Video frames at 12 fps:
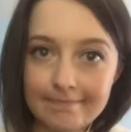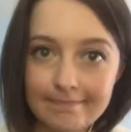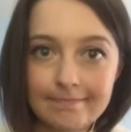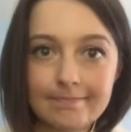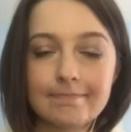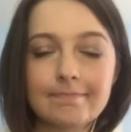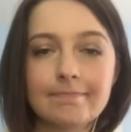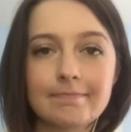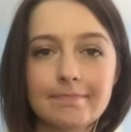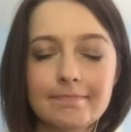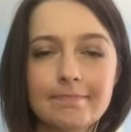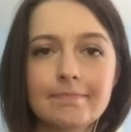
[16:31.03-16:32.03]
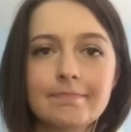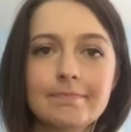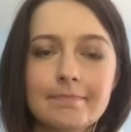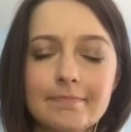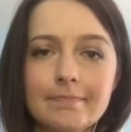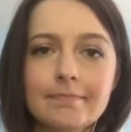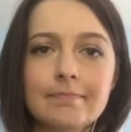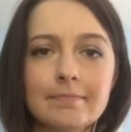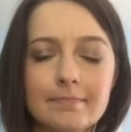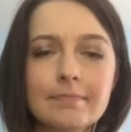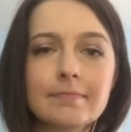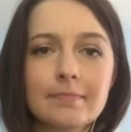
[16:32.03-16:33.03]

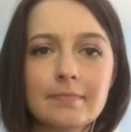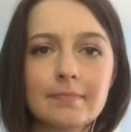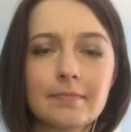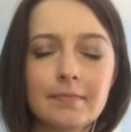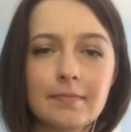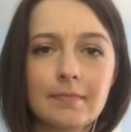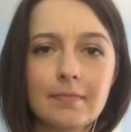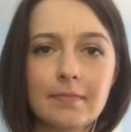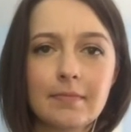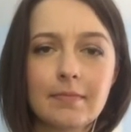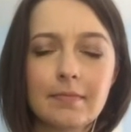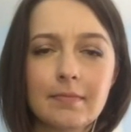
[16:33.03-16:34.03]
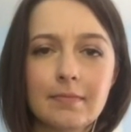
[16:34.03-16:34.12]
The person shown says nothing.